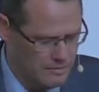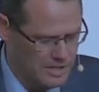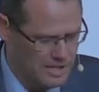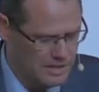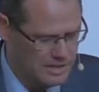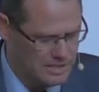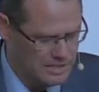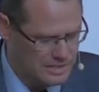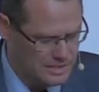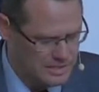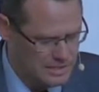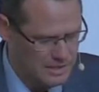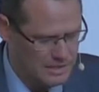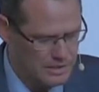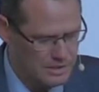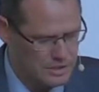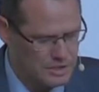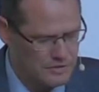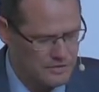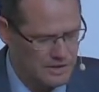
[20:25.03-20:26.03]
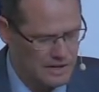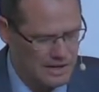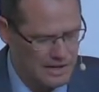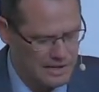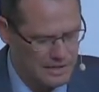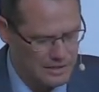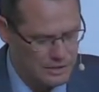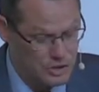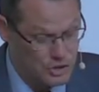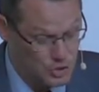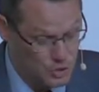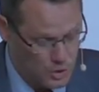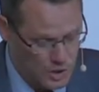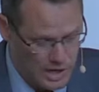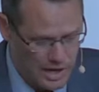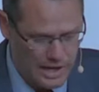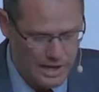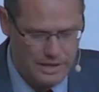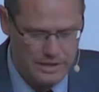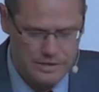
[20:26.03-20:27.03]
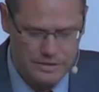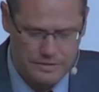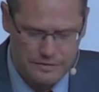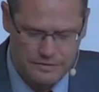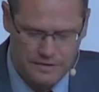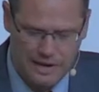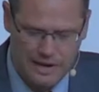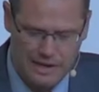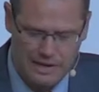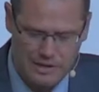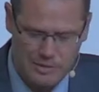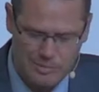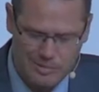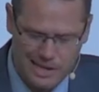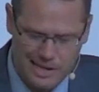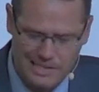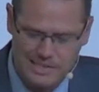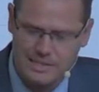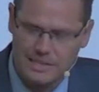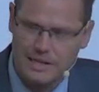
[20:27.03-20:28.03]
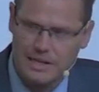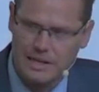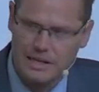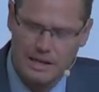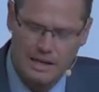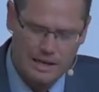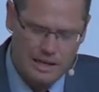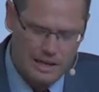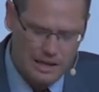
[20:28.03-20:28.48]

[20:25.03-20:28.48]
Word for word: Because sinners find, try to find blessing